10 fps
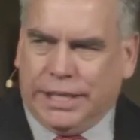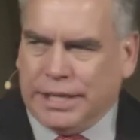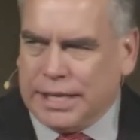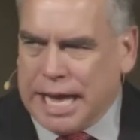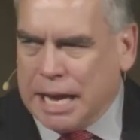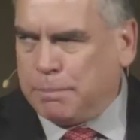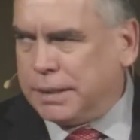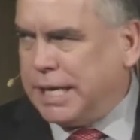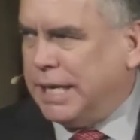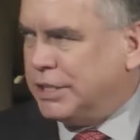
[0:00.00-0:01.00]
the
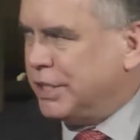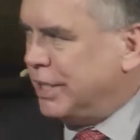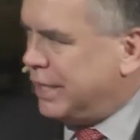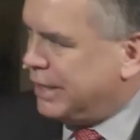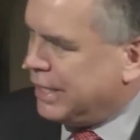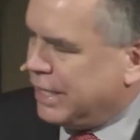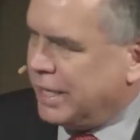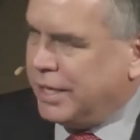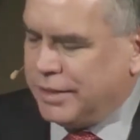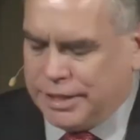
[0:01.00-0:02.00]
application and
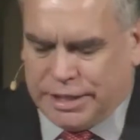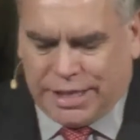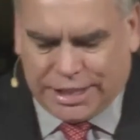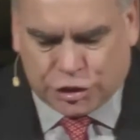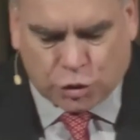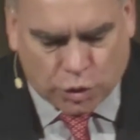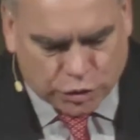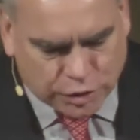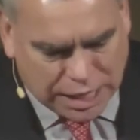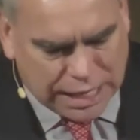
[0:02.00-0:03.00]
the, the
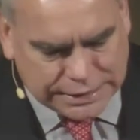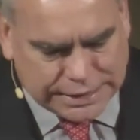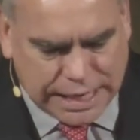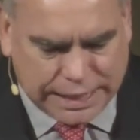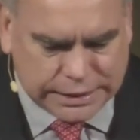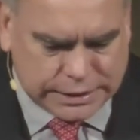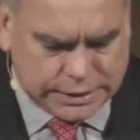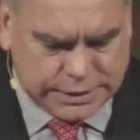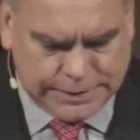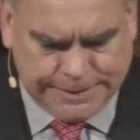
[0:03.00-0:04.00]
historical
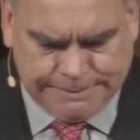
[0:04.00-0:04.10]
context.